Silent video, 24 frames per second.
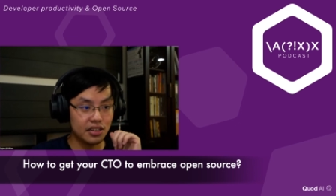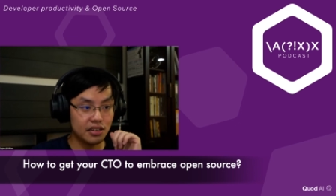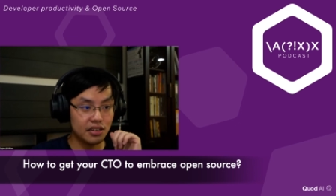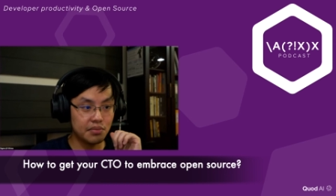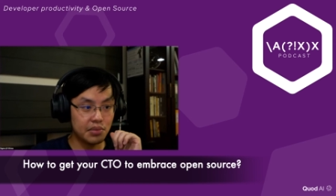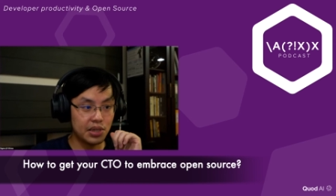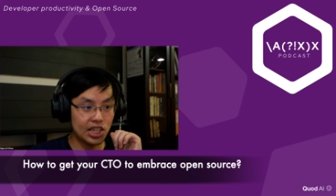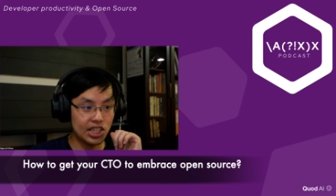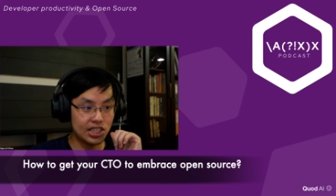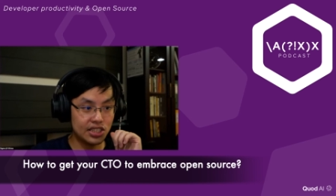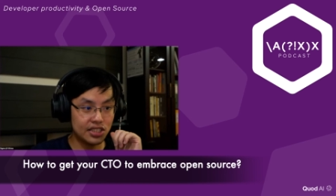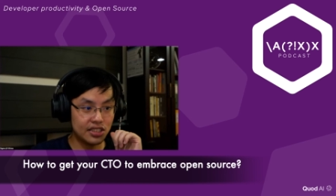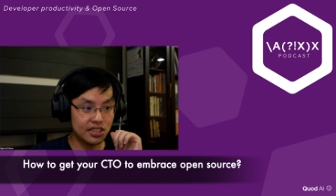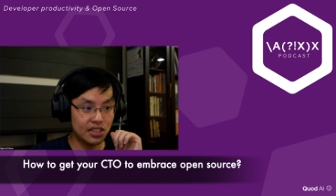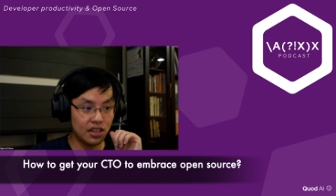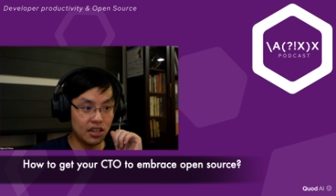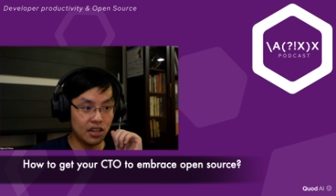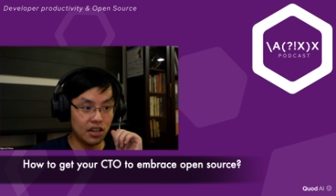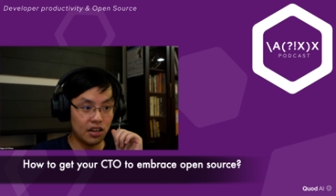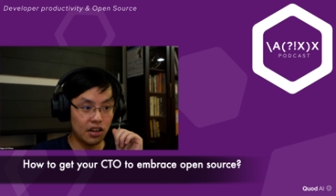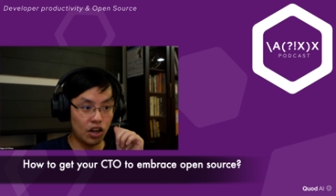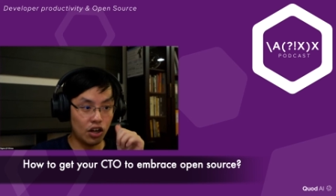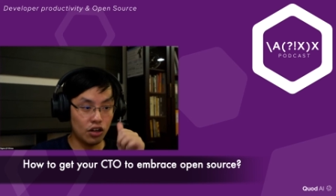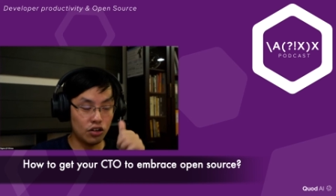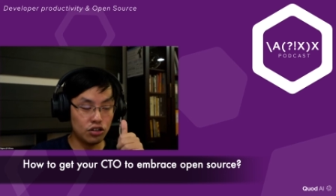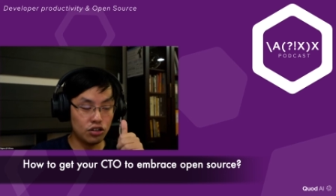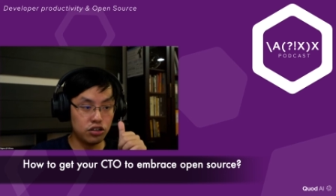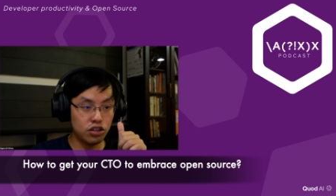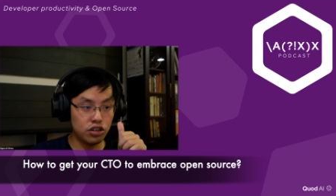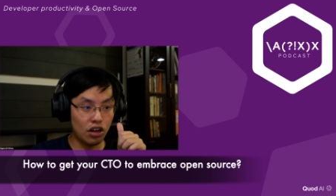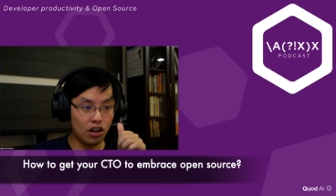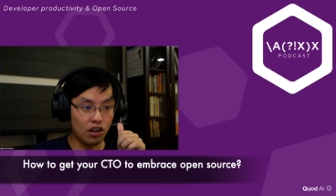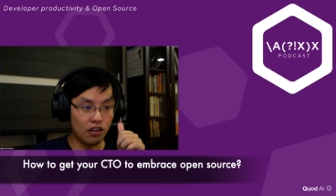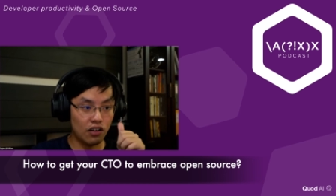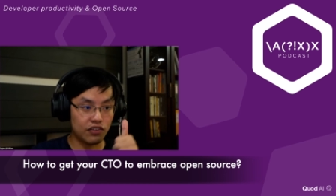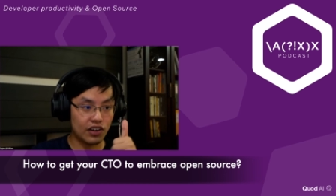Because a
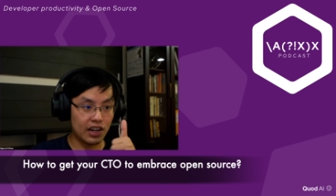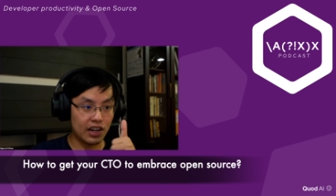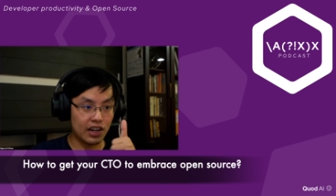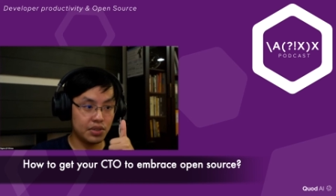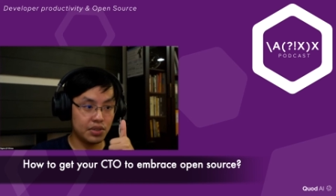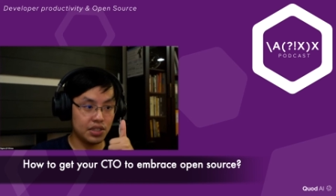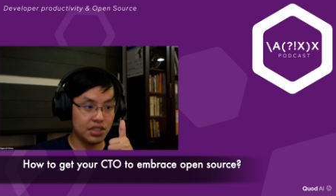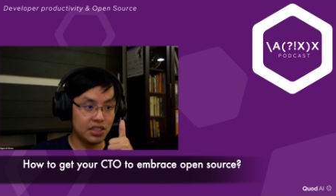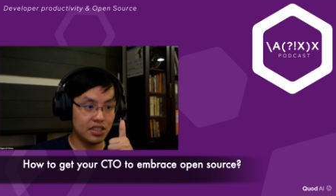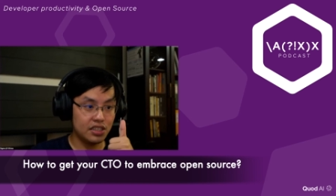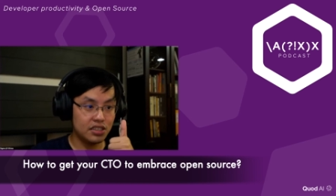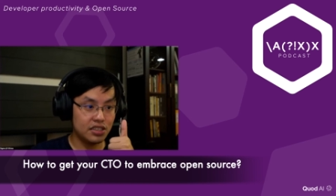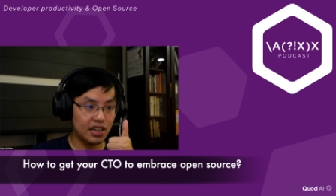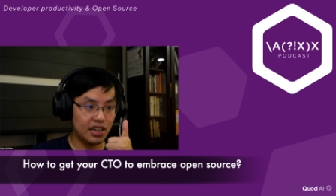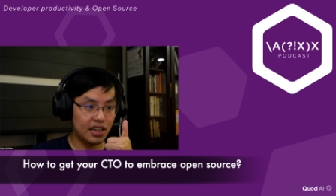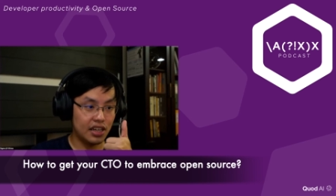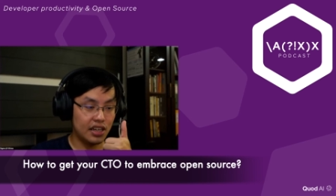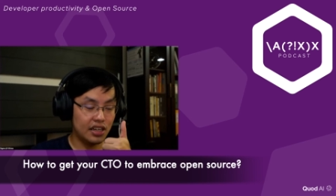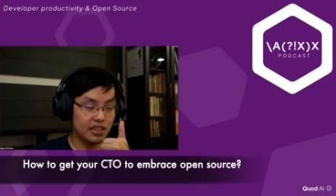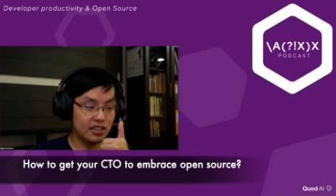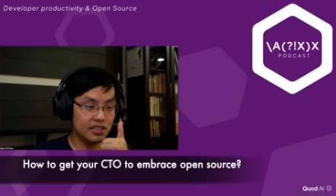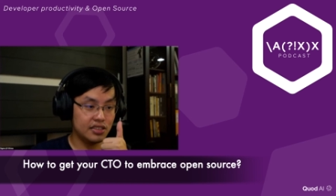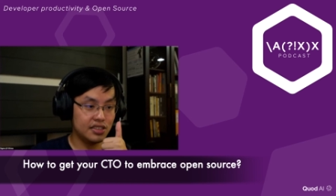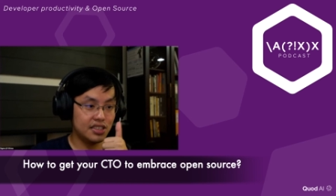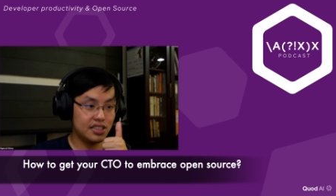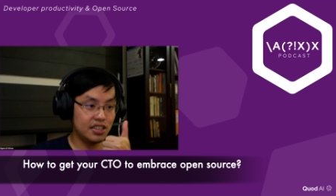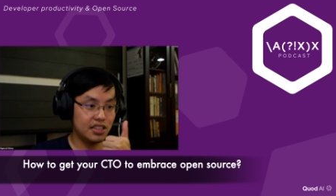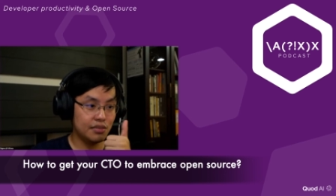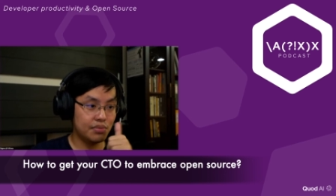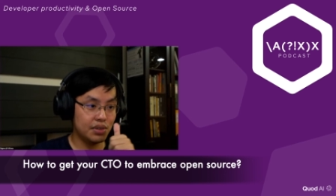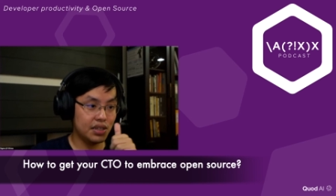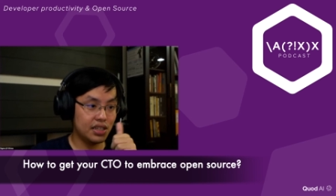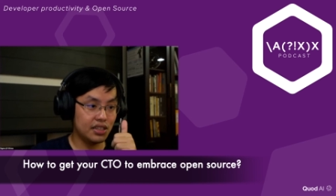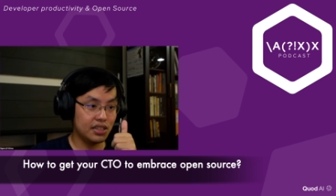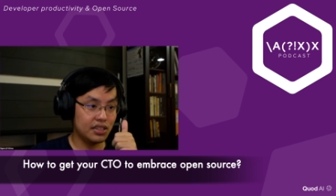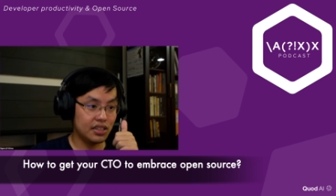lot of companies and be
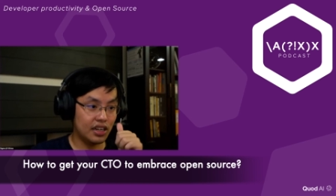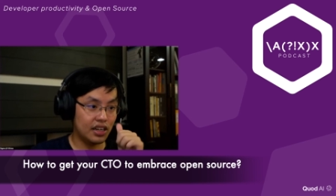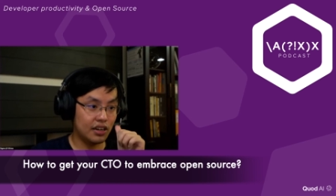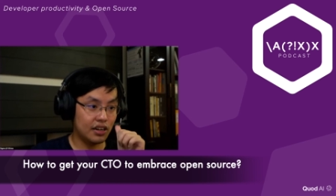it